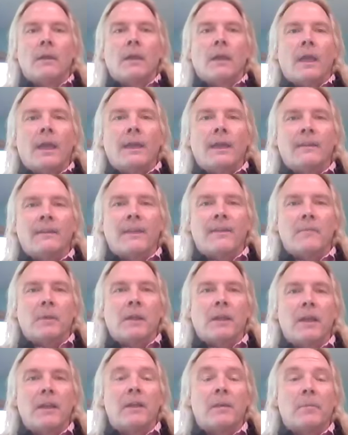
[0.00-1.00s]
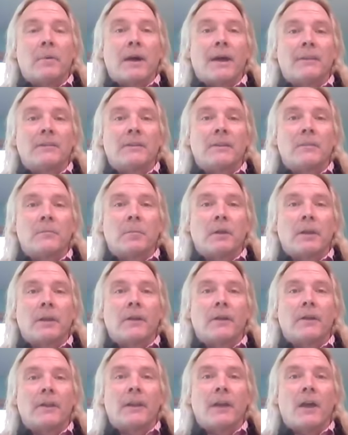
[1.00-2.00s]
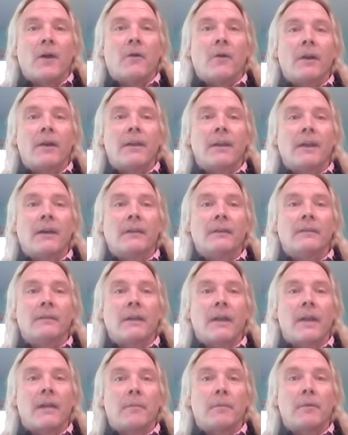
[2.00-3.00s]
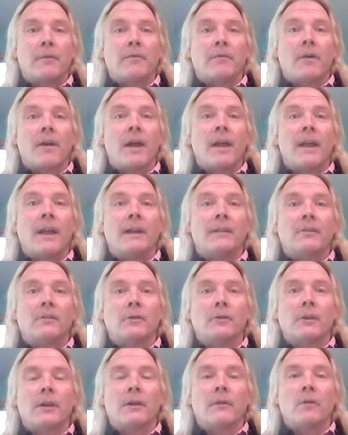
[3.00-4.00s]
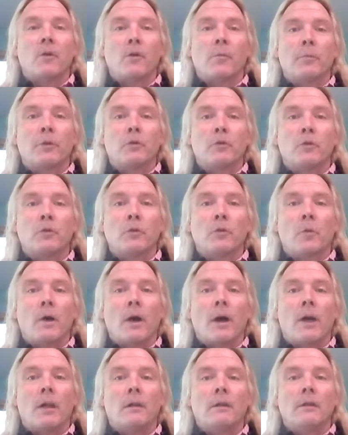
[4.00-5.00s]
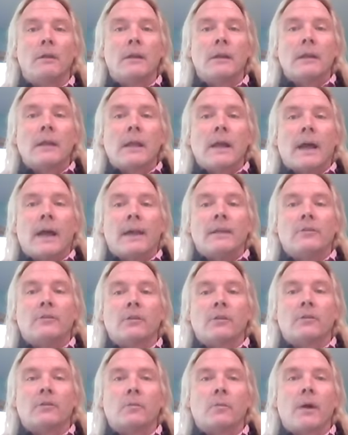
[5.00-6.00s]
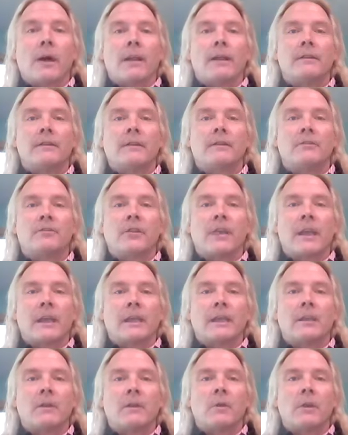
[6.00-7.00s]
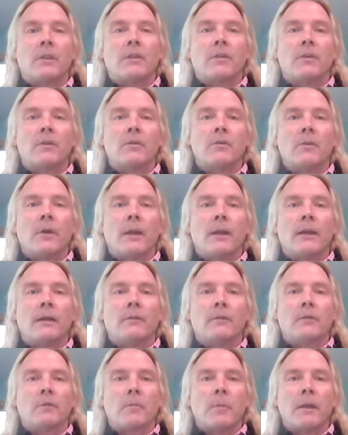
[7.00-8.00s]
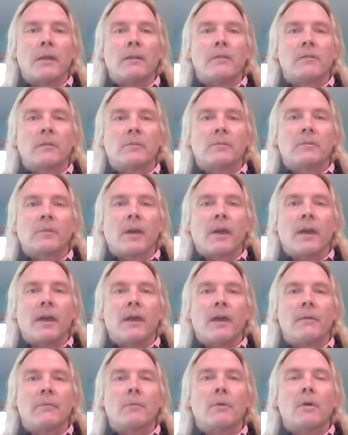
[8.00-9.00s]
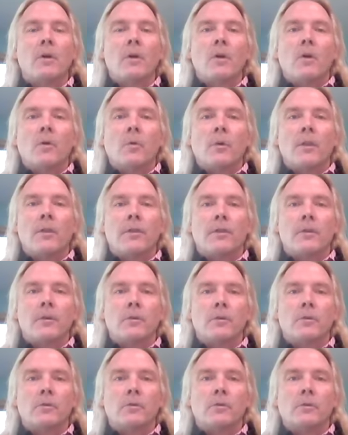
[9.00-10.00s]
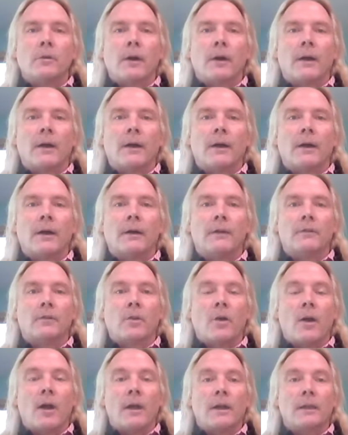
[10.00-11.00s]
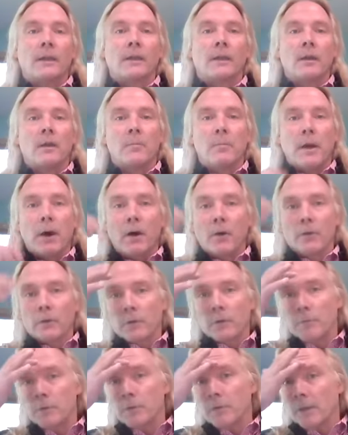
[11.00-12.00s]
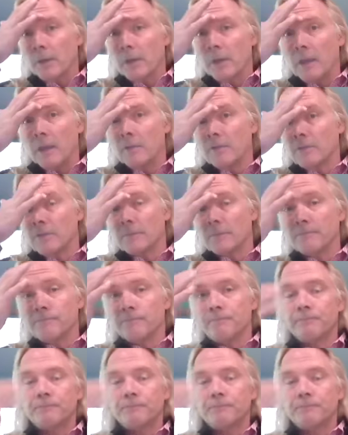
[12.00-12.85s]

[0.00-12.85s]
Hey, Dave Melenda, Positive Polarity. How are you? Happy Friday to you. Hope you're doing well. I just wanted to check in with you and spend some time with you talking about communication.